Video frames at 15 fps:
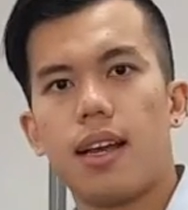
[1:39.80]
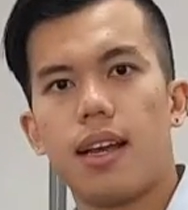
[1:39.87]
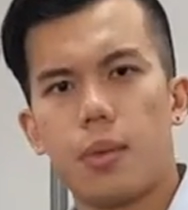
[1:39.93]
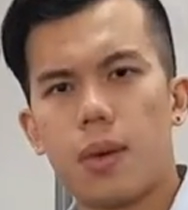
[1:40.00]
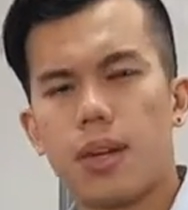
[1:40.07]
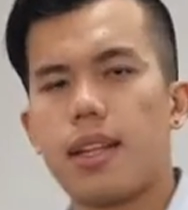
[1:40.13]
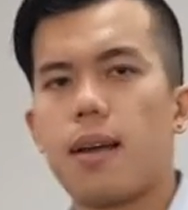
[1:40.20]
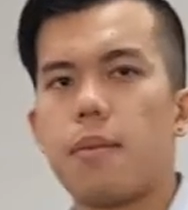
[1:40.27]

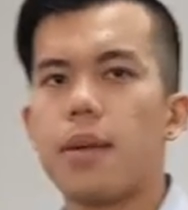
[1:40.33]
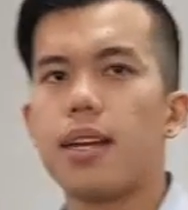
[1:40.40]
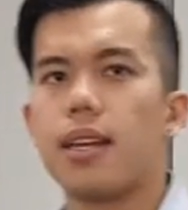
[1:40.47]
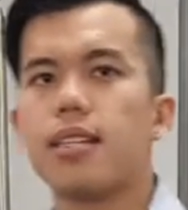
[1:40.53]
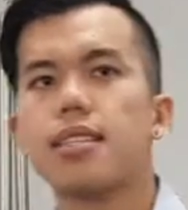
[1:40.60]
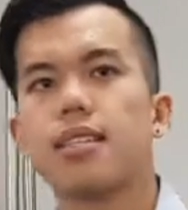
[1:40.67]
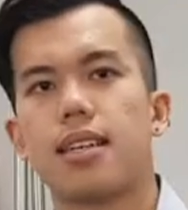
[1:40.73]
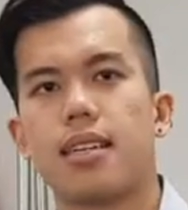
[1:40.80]
What that
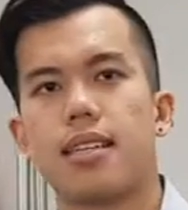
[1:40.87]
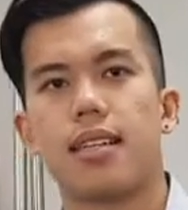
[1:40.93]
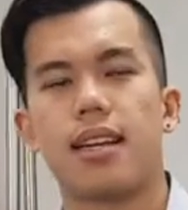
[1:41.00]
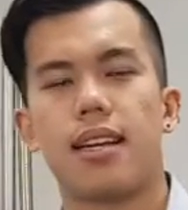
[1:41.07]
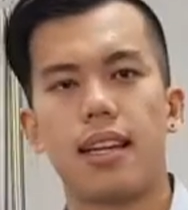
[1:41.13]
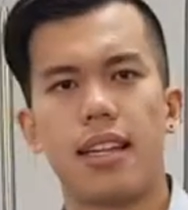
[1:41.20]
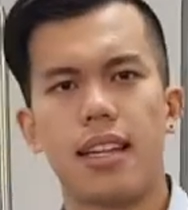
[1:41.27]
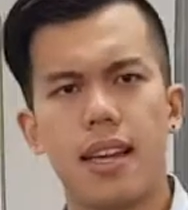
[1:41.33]
means is that
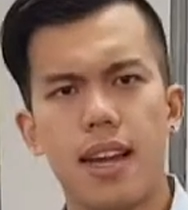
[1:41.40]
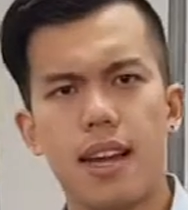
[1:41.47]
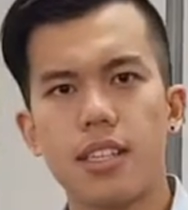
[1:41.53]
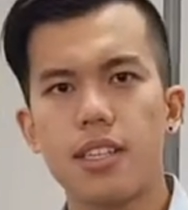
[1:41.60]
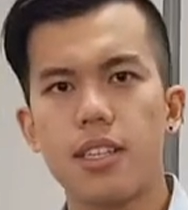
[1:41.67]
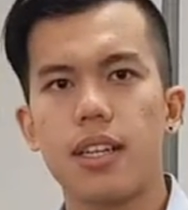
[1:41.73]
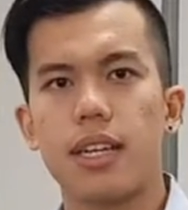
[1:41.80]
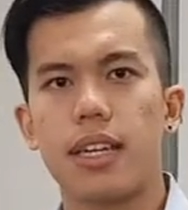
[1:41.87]
it
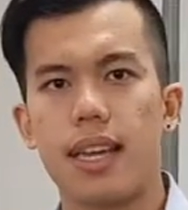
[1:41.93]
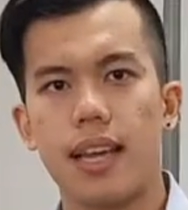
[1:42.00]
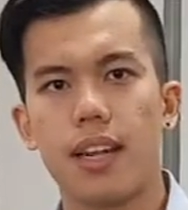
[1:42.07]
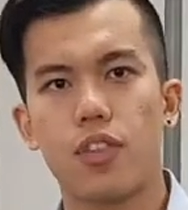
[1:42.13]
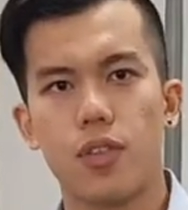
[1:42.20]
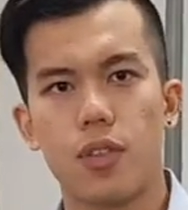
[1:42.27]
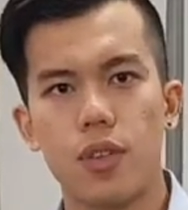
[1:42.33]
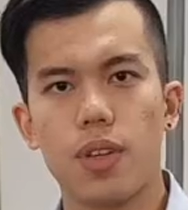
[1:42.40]
allows you to
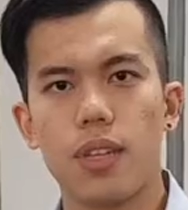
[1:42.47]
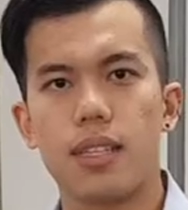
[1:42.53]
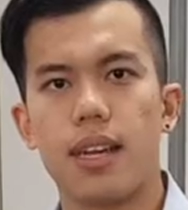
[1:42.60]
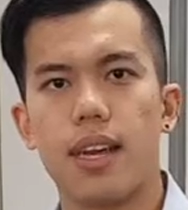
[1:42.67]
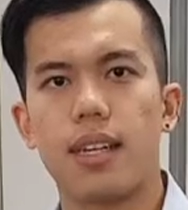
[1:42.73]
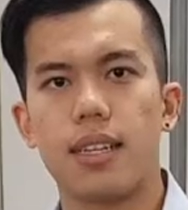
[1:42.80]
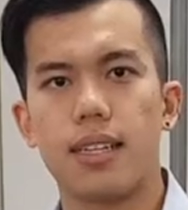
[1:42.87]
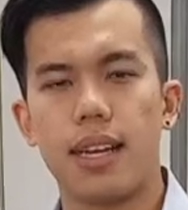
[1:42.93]
get through your
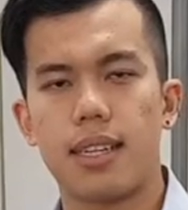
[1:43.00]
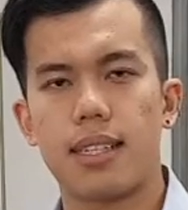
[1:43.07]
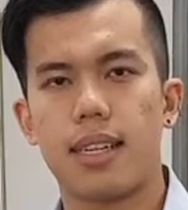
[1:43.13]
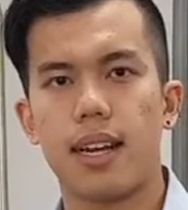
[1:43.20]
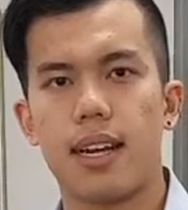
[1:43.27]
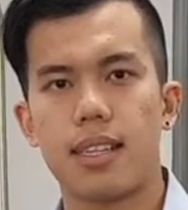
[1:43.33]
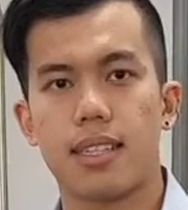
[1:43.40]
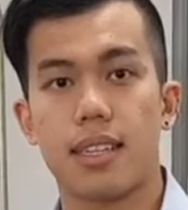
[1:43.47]
day-to-day
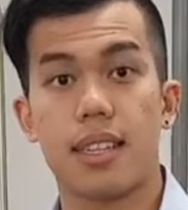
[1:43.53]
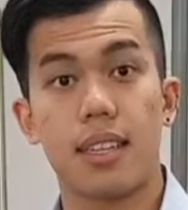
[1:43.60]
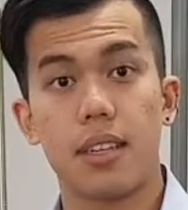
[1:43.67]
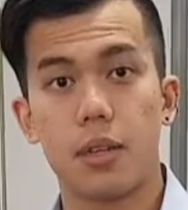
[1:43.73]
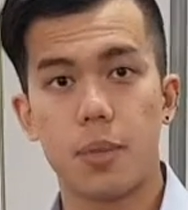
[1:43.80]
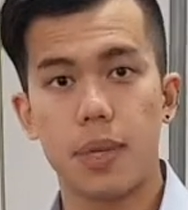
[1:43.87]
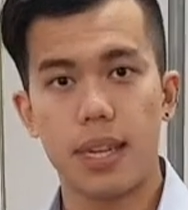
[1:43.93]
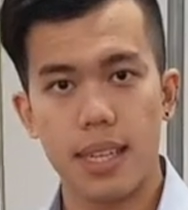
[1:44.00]
tasks a
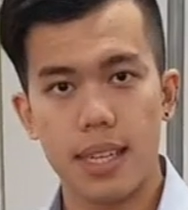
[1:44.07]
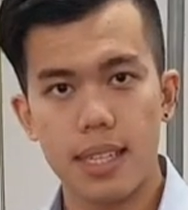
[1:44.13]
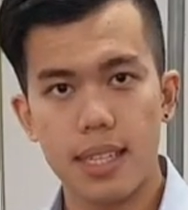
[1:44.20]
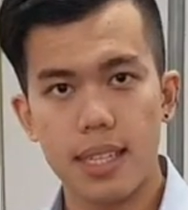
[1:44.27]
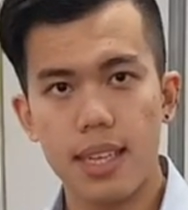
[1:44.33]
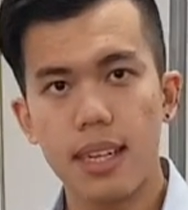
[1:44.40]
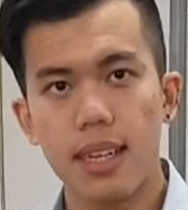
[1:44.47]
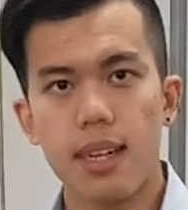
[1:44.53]
little bit
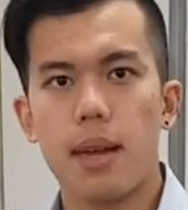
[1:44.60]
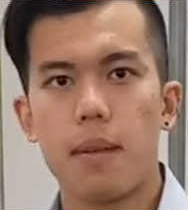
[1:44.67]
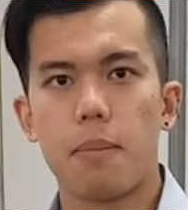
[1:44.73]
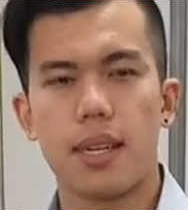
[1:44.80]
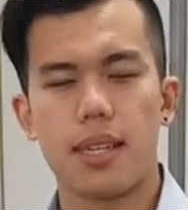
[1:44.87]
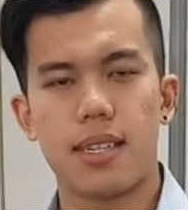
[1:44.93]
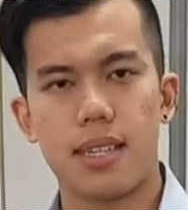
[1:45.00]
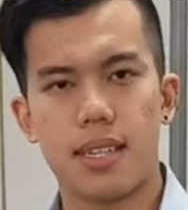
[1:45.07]
easier,
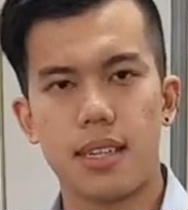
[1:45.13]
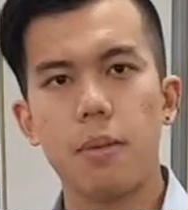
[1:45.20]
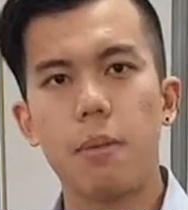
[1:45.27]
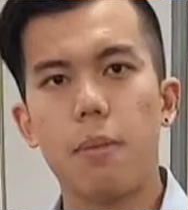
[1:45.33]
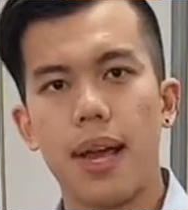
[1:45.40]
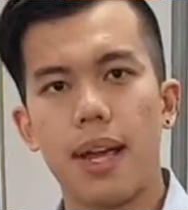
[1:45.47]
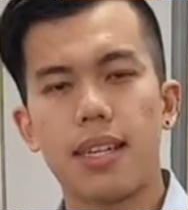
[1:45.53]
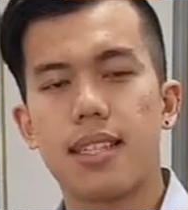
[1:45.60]
but still
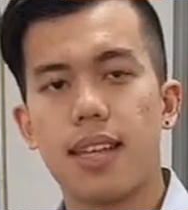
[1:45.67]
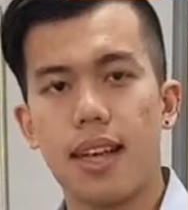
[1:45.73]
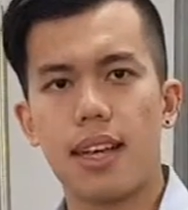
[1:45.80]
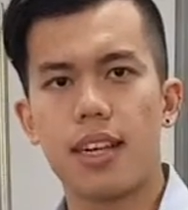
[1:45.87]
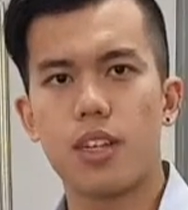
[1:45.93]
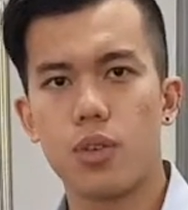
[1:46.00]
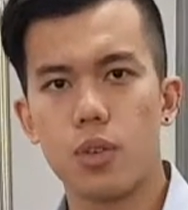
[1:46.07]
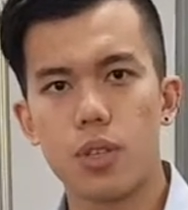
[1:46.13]

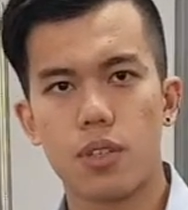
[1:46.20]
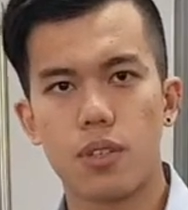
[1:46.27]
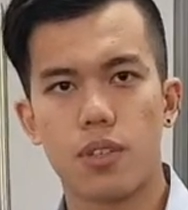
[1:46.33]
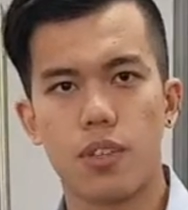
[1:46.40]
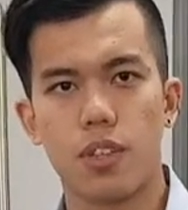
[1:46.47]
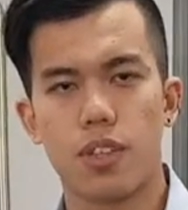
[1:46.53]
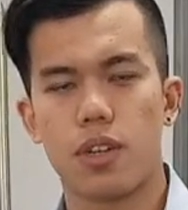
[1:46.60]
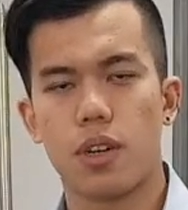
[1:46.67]
maintain use of
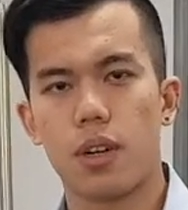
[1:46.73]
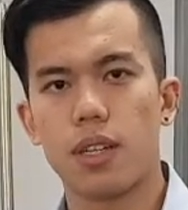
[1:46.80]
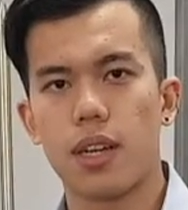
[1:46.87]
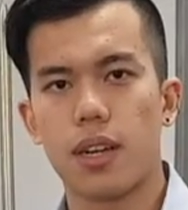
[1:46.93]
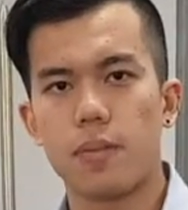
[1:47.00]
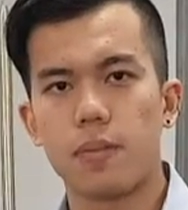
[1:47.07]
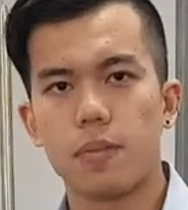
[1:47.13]
your shoulder.